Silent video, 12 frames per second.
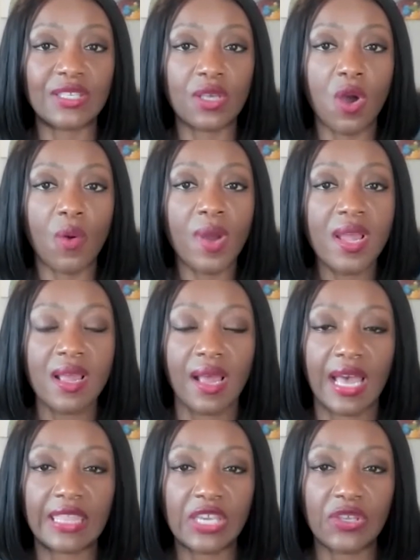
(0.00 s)
So
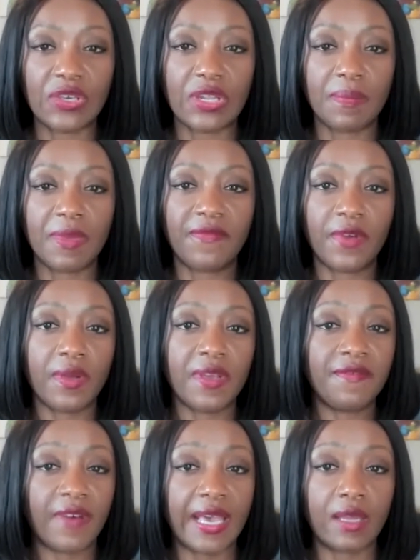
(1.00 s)
I think you're going to be very
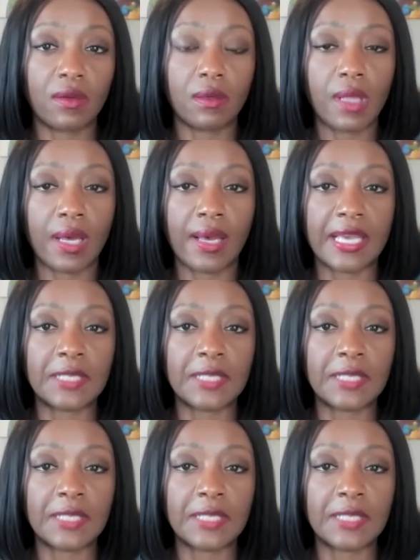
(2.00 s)
vital, uh,